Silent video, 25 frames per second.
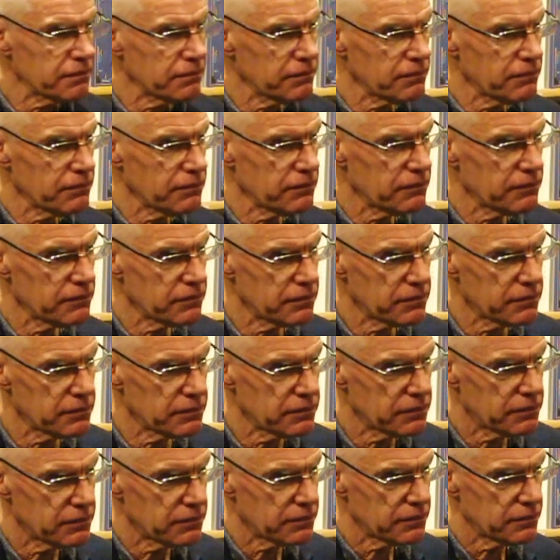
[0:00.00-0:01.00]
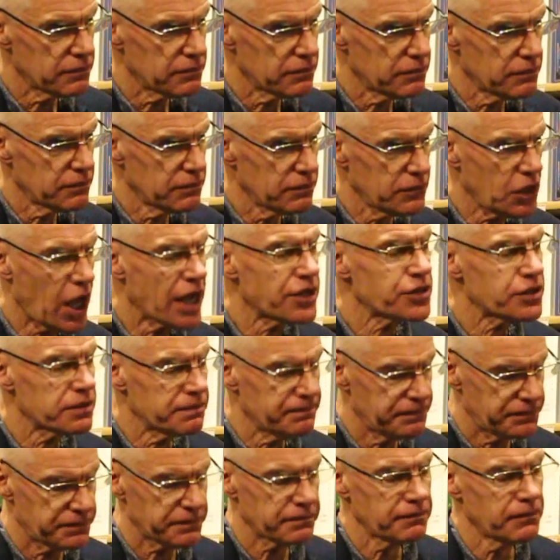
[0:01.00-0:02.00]
thing as a jinn or a vow? Yes.
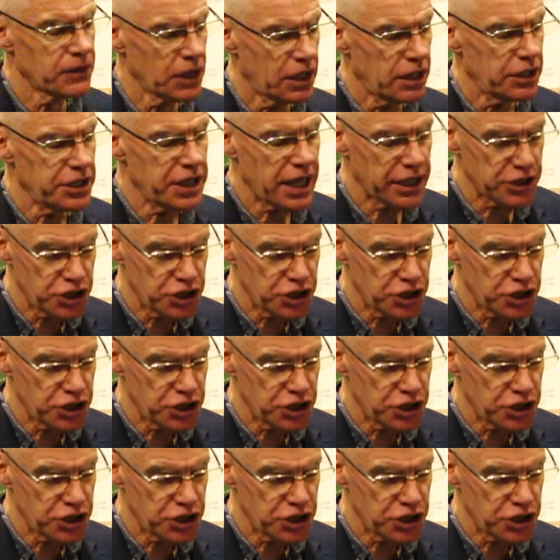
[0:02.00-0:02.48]
Yeah,